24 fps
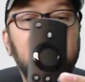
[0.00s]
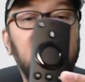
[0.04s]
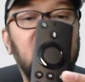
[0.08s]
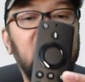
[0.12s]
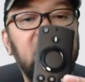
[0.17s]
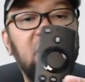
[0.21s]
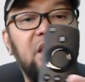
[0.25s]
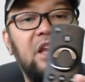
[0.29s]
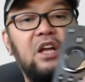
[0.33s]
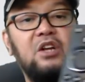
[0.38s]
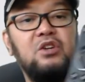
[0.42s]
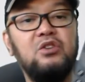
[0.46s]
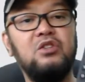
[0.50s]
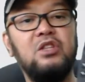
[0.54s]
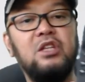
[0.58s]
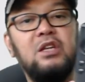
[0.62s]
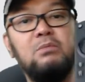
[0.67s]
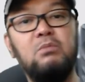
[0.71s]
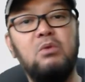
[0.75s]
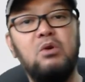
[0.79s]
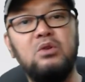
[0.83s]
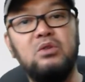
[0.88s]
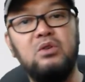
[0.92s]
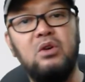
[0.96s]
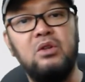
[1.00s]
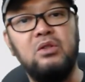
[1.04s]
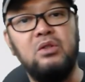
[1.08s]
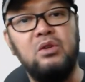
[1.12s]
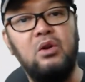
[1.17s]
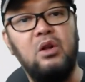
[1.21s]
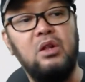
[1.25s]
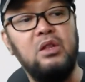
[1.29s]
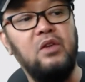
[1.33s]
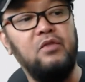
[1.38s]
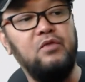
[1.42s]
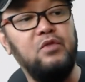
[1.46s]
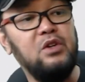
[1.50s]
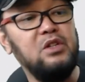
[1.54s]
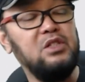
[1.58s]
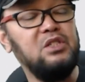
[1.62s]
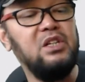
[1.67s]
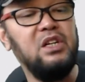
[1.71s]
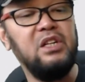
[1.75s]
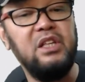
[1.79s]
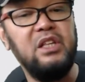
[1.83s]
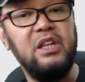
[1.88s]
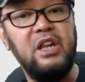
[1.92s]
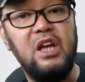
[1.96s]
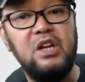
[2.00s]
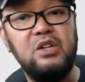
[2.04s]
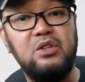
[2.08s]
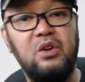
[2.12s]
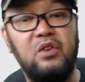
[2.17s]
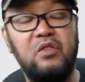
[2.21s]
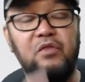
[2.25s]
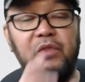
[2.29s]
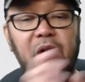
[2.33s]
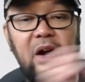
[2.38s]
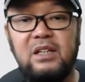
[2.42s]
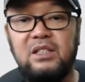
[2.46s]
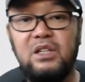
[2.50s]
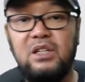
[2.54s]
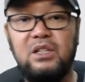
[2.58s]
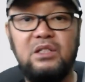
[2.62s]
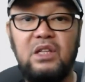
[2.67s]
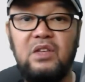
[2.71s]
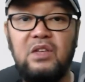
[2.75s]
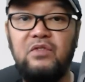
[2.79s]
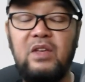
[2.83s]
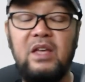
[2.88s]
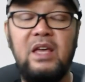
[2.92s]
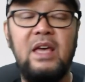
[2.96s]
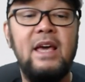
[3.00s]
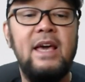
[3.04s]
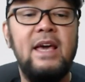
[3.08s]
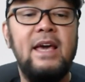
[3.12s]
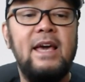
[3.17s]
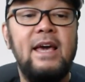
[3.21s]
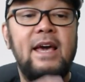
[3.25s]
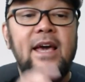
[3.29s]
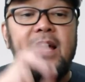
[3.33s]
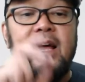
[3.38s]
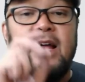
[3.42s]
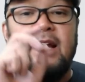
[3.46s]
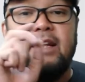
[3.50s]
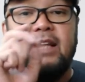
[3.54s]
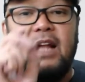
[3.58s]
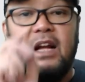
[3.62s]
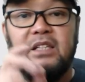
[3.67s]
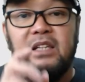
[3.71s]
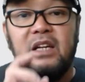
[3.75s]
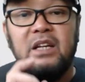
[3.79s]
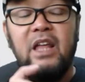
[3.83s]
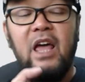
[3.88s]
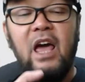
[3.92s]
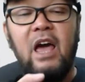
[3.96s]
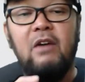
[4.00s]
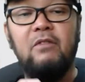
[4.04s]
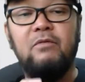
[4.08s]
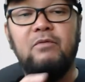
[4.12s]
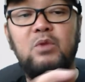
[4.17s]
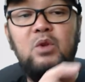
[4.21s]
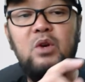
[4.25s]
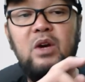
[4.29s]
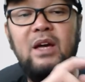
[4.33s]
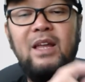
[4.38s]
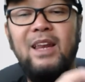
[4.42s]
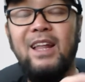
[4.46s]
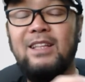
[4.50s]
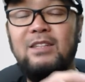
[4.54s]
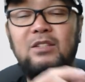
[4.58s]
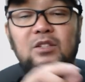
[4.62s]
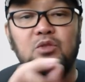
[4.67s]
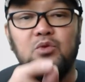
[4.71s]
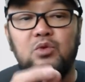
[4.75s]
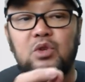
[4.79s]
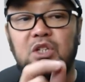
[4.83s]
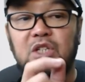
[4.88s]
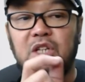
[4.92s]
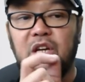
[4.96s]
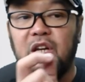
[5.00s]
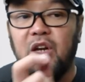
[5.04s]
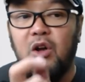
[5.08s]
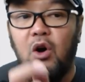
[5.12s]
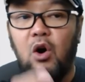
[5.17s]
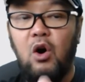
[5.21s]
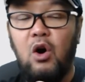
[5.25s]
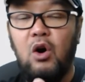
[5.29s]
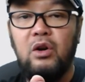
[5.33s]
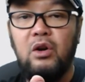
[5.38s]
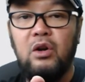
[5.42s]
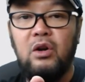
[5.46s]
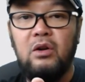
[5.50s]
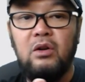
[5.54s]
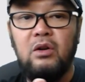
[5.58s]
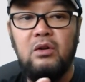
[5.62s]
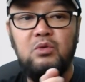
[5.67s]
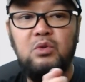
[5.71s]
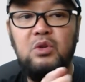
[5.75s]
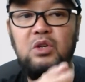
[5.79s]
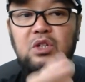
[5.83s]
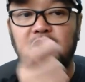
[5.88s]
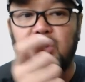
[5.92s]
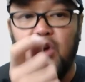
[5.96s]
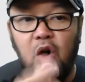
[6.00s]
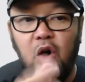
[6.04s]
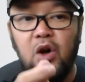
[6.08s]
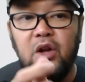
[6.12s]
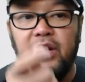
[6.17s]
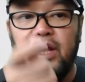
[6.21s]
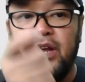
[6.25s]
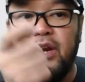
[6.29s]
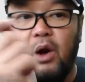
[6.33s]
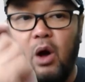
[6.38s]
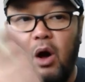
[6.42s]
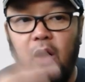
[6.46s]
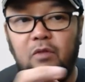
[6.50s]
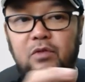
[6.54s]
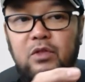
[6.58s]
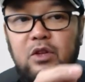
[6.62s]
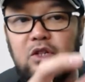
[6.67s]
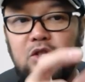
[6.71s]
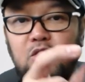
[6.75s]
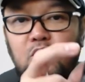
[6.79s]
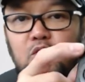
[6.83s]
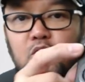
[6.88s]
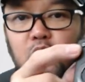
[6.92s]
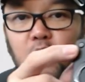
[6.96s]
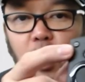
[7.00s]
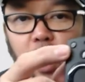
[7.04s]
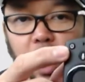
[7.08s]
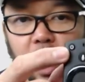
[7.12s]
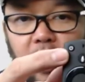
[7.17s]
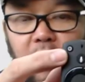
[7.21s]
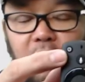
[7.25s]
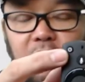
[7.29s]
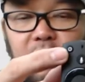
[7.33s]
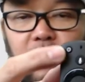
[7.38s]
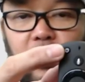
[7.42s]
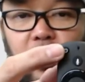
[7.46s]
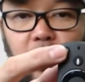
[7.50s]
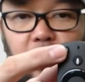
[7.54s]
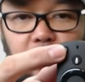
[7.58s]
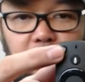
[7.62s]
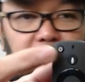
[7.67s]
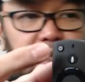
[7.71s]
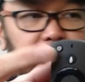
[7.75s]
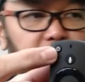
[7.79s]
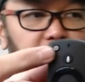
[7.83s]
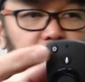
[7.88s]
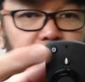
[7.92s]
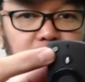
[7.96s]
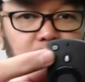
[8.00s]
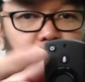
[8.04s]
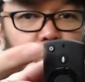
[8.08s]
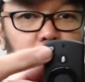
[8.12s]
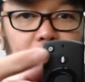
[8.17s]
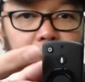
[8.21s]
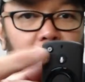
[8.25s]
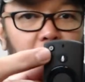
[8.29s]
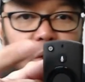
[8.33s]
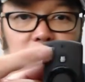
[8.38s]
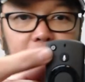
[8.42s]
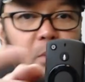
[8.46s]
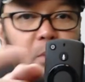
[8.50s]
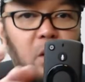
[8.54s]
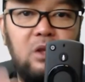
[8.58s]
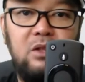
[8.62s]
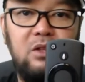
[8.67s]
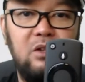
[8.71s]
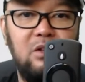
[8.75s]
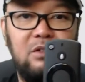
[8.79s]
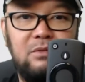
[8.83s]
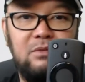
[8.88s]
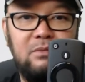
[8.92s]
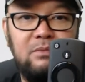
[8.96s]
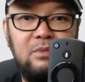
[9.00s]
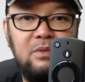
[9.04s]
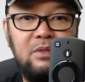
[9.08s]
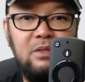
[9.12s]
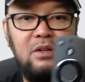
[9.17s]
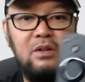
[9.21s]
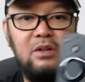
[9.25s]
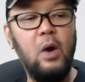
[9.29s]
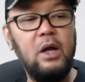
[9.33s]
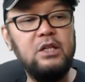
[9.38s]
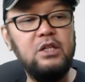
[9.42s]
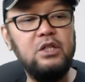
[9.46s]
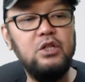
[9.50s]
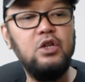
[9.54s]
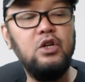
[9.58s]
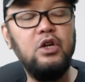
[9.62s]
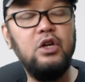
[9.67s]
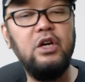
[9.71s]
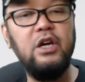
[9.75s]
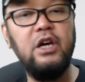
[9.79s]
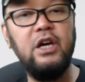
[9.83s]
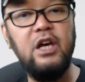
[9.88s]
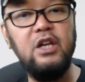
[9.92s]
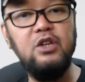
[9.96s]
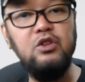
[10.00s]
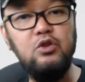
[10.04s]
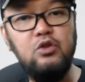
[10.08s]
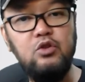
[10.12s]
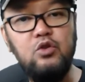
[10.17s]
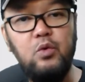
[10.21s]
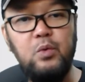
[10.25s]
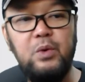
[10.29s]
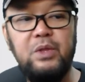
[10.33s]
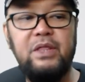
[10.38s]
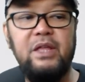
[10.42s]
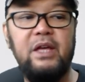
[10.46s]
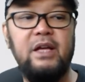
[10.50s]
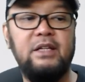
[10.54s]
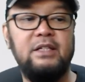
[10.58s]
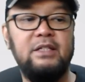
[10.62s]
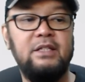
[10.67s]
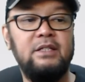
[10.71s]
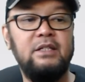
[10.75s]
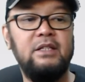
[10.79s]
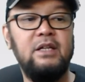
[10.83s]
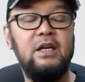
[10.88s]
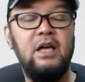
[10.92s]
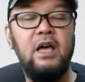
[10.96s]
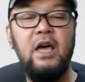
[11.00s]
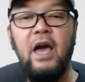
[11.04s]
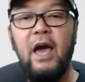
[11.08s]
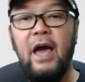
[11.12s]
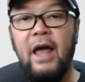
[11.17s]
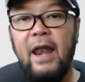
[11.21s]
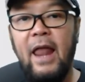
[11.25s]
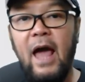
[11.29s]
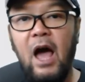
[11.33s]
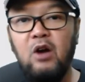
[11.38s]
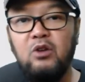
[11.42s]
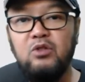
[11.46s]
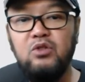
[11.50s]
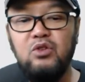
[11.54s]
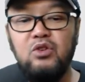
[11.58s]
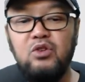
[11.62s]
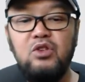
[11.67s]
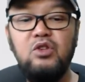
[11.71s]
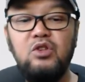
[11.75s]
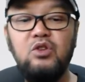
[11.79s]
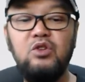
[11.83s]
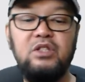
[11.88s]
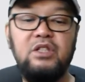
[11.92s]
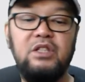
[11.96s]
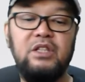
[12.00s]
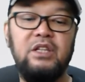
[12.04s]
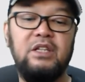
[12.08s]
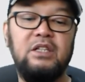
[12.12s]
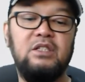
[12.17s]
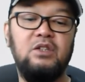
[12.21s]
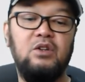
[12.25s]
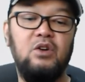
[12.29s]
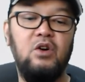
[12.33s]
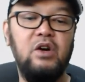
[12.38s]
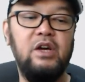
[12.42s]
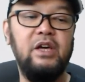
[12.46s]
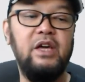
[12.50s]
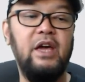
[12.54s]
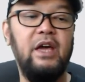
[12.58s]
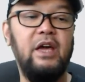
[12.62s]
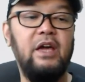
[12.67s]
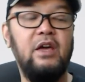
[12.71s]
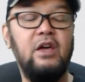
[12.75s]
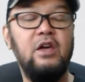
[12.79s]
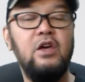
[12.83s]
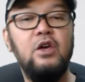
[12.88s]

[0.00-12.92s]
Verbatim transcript: generation remote control, the first generation Fire Stick T V, doesn't have, you cannot switch and on, switch on and off. There's no off, there's no power button. What can you do with this? And how do you use this? Okay,